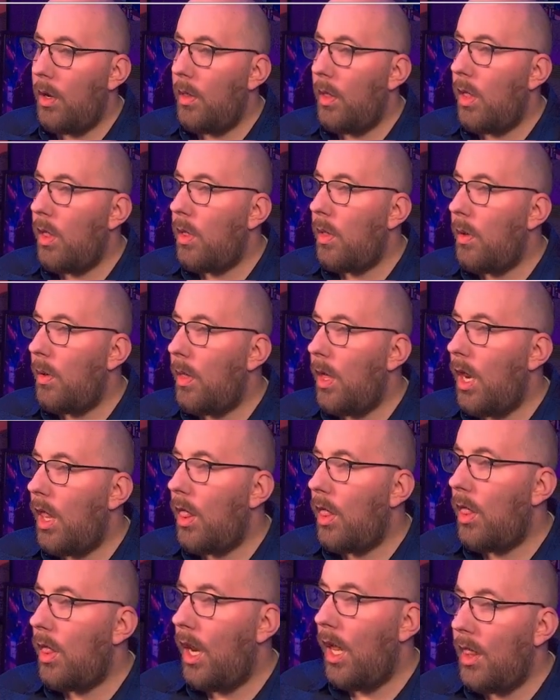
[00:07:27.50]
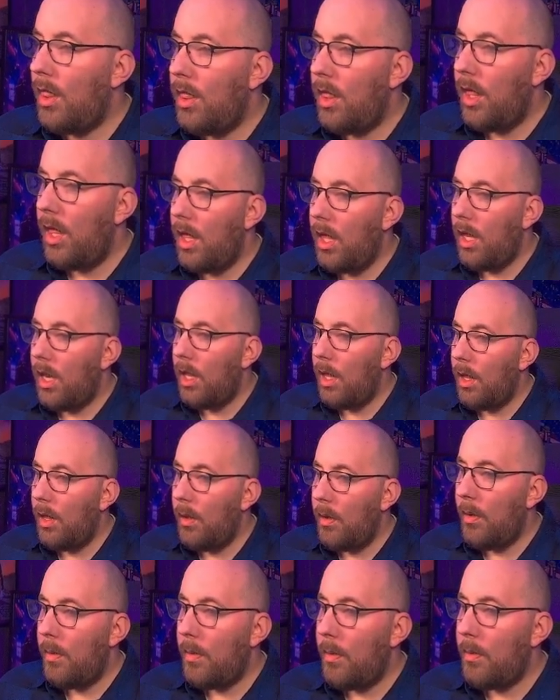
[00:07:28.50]
So I'm going to make sure that is
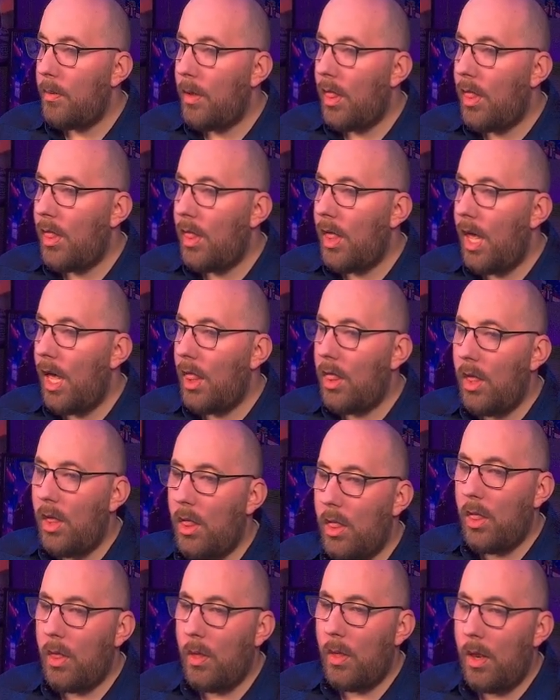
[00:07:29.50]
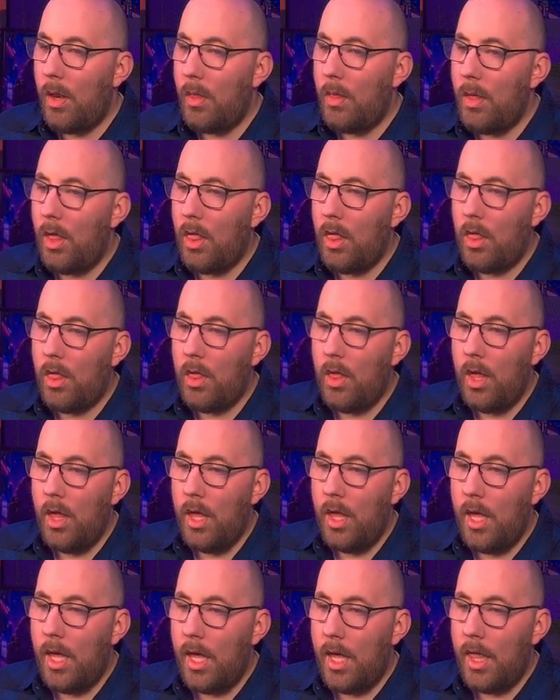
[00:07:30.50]
selected, resize it
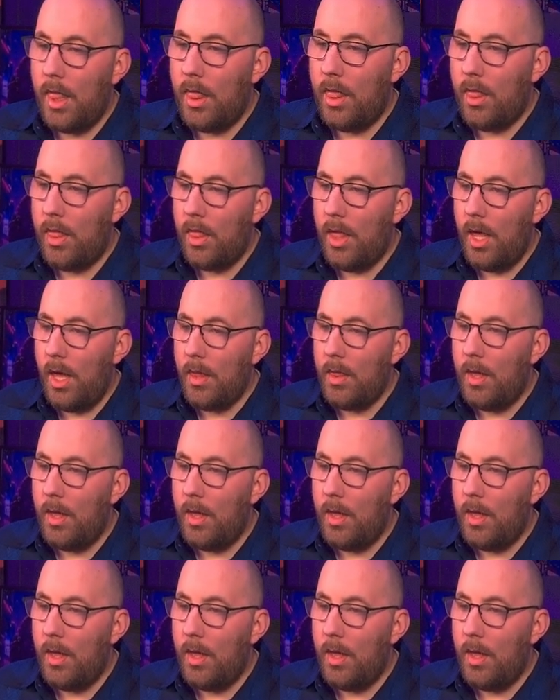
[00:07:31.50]
so that it fits